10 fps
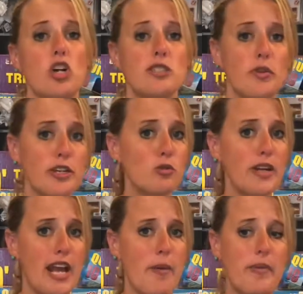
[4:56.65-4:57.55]
So here's what
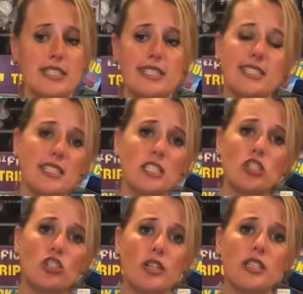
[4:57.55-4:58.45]
happens. The sensors
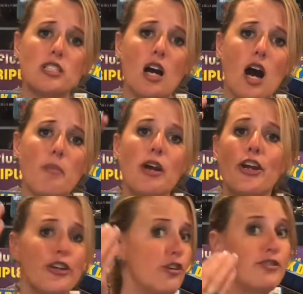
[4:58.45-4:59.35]
are at the top,
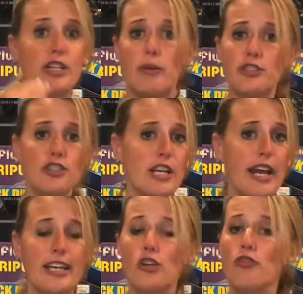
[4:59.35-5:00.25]
you've dumped your
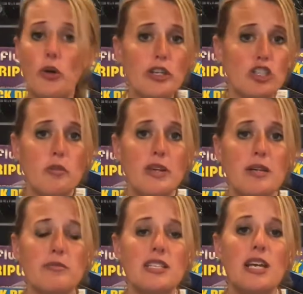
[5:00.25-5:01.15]
tank, you know it should be
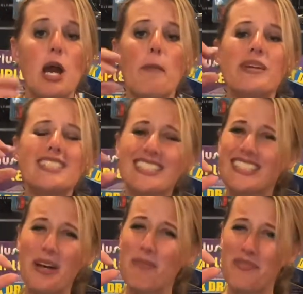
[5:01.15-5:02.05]
empty, but
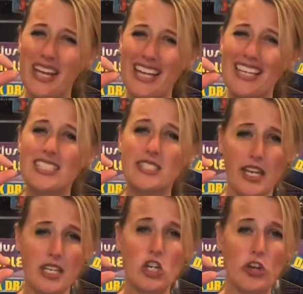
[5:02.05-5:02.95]
something is
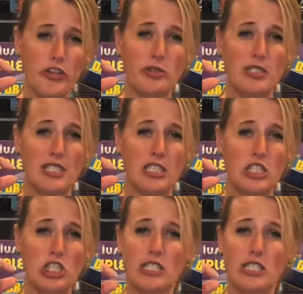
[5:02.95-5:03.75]
hanging on those sensors. A